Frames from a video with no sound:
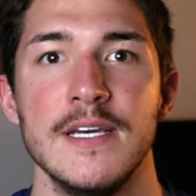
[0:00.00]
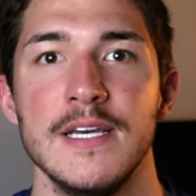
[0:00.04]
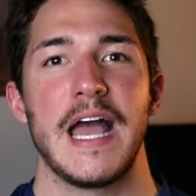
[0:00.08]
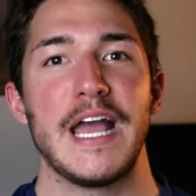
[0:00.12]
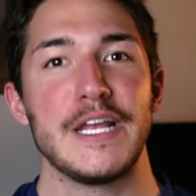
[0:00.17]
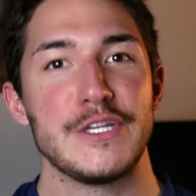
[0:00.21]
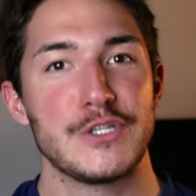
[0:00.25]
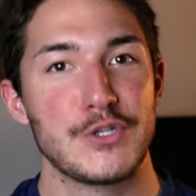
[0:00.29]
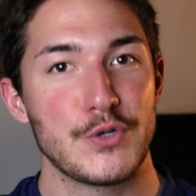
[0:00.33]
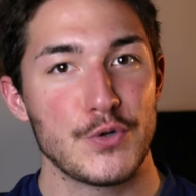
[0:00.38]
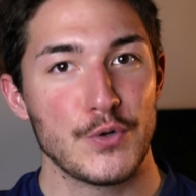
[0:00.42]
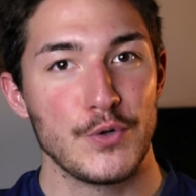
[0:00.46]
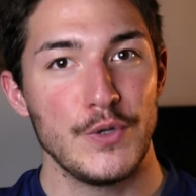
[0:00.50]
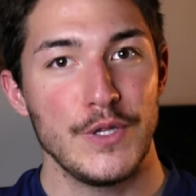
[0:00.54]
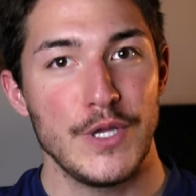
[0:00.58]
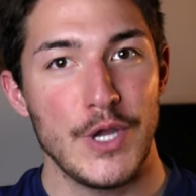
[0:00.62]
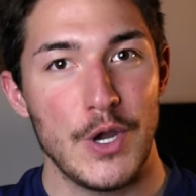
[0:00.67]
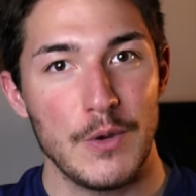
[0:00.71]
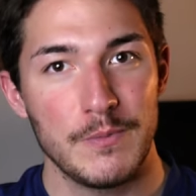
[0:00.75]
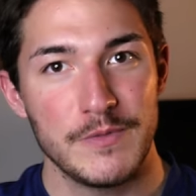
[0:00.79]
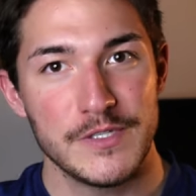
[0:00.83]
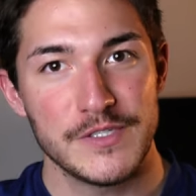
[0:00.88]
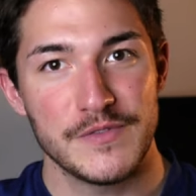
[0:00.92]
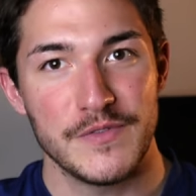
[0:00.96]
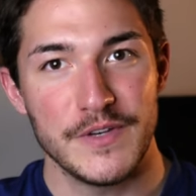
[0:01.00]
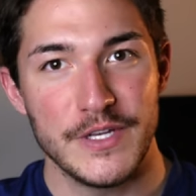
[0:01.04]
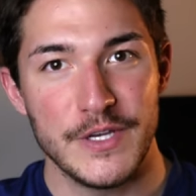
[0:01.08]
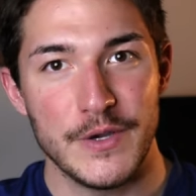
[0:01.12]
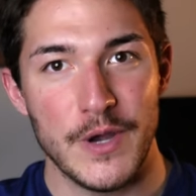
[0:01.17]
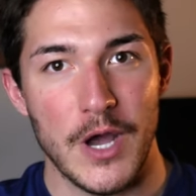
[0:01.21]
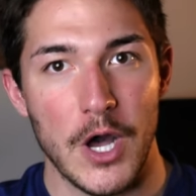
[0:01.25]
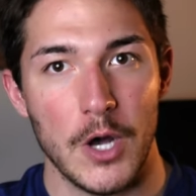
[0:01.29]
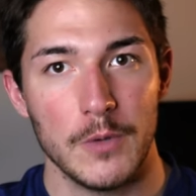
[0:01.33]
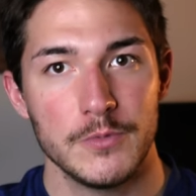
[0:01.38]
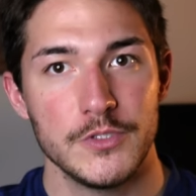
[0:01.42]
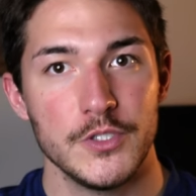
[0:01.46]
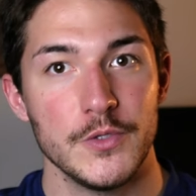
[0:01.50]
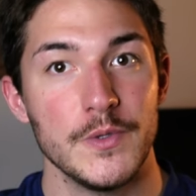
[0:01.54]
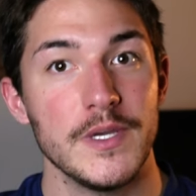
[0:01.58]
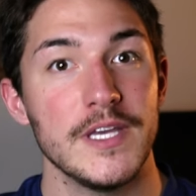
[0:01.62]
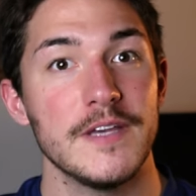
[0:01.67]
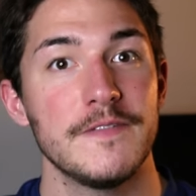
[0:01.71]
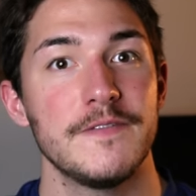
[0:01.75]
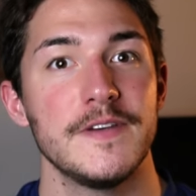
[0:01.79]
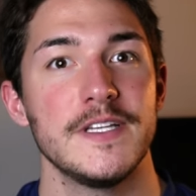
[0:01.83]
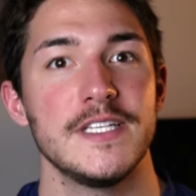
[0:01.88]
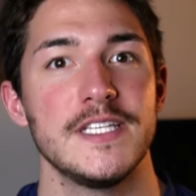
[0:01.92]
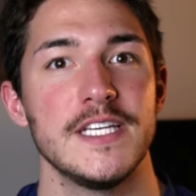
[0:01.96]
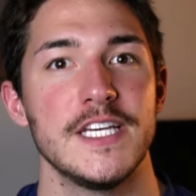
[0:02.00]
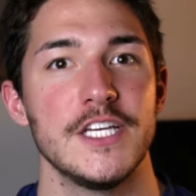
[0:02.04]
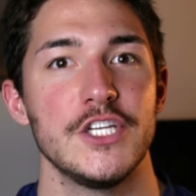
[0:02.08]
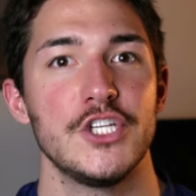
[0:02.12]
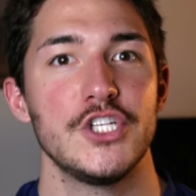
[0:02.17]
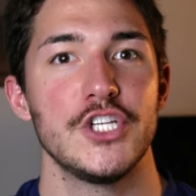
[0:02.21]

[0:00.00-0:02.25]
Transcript: I truly hope this video helped you. If it did,